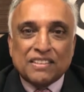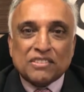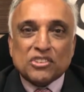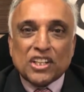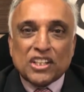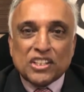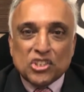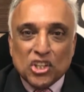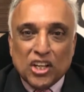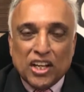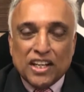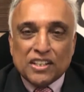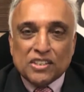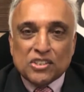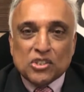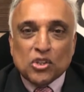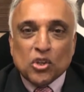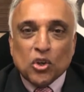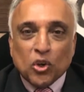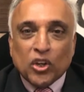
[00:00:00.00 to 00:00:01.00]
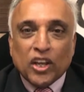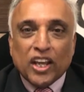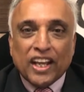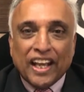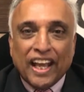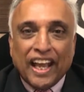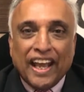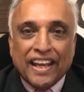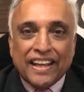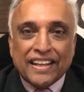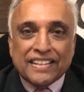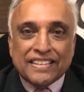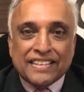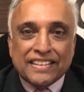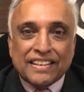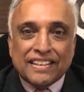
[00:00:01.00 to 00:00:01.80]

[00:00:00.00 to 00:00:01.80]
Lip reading: such as looking at